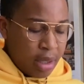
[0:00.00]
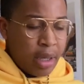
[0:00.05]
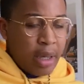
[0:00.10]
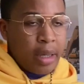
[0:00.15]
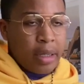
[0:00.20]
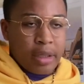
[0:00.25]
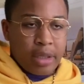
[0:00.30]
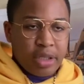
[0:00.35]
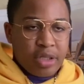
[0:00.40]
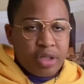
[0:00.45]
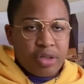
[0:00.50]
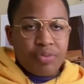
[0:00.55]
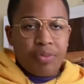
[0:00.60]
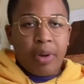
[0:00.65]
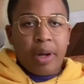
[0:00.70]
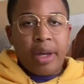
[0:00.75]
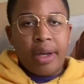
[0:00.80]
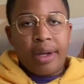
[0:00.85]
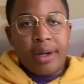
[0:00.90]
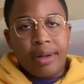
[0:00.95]
And this is
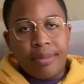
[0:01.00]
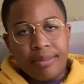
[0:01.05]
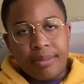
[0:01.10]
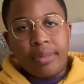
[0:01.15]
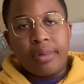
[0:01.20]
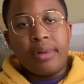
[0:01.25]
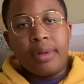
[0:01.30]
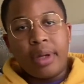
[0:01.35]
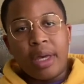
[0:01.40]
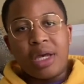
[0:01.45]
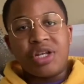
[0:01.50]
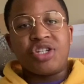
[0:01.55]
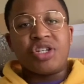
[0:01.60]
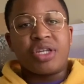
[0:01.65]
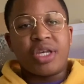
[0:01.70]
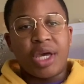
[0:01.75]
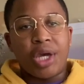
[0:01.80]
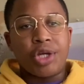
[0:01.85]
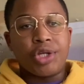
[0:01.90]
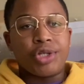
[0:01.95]
why
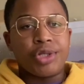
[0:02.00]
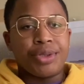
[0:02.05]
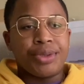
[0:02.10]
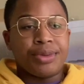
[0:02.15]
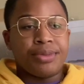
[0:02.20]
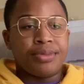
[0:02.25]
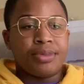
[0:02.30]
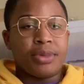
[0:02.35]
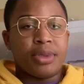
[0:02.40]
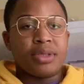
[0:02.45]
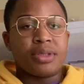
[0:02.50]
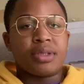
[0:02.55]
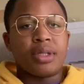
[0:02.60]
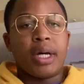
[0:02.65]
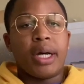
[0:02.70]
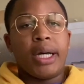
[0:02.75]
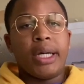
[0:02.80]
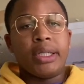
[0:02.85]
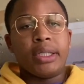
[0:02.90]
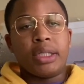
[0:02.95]
education is
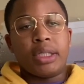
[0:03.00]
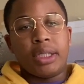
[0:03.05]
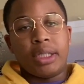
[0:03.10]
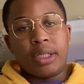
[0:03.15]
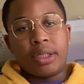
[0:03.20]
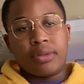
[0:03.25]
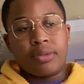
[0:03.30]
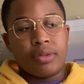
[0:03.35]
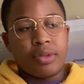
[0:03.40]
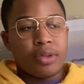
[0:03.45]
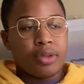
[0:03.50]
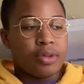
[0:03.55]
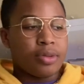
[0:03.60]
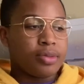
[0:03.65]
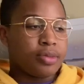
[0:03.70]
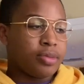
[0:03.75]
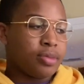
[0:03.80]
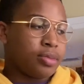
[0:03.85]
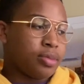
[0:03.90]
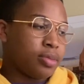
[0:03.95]
unequal.
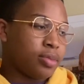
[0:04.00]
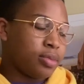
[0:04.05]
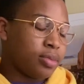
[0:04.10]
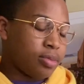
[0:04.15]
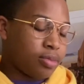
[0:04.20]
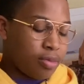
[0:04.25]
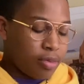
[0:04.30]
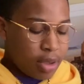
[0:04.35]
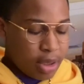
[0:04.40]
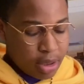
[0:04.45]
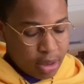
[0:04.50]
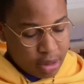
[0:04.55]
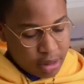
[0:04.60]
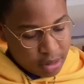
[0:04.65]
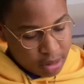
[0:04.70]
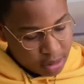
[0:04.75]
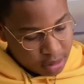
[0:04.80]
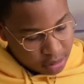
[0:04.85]
What?